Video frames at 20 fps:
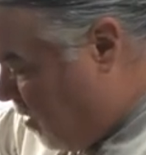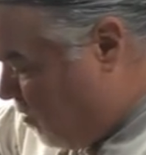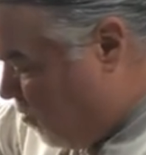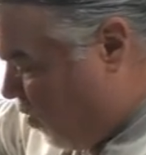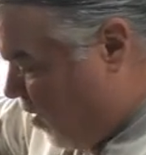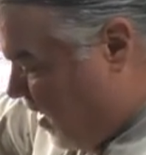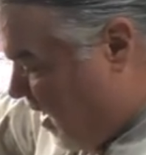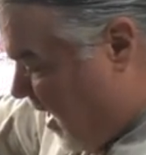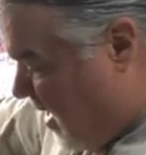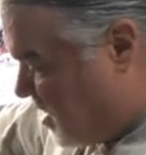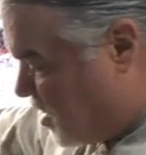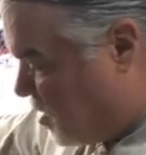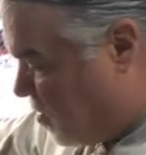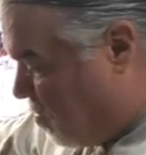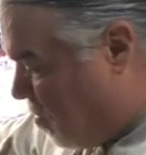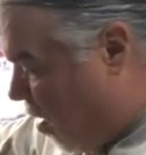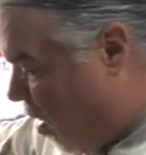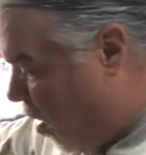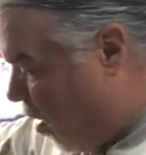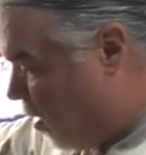We got some
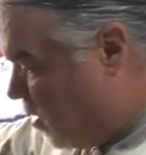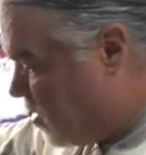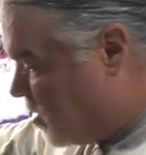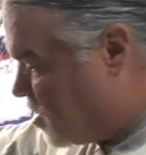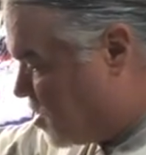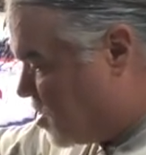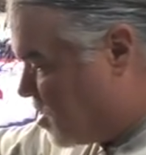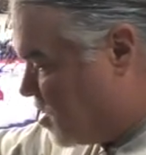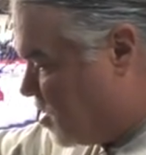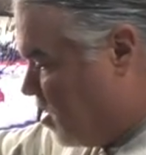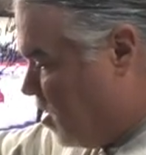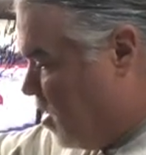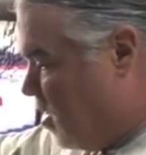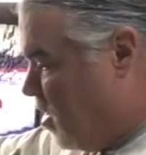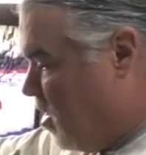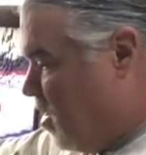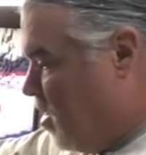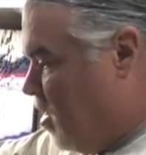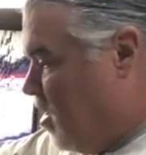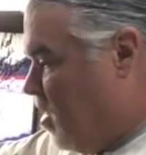parts
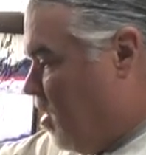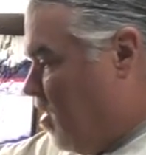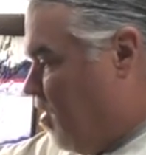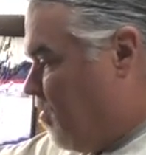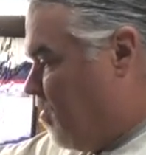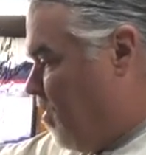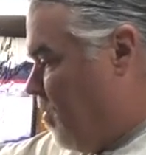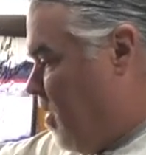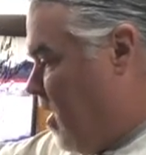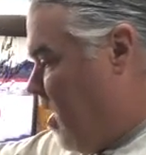from